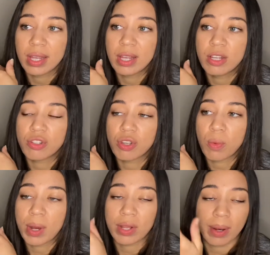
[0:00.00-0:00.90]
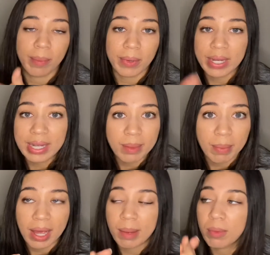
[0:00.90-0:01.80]
So whether I'm reading the
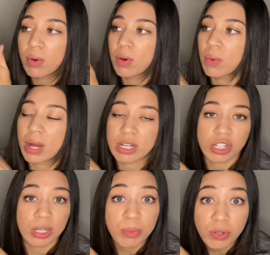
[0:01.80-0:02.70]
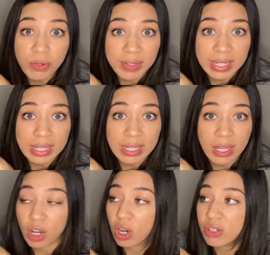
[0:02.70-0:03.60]
Bible or watching a movie, a
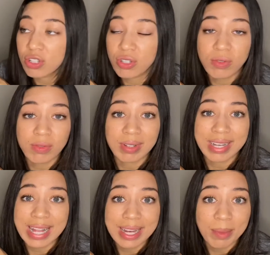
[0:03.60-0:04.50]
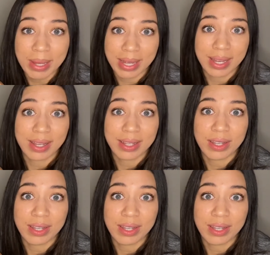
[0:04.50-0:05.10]
cartoon, an anime,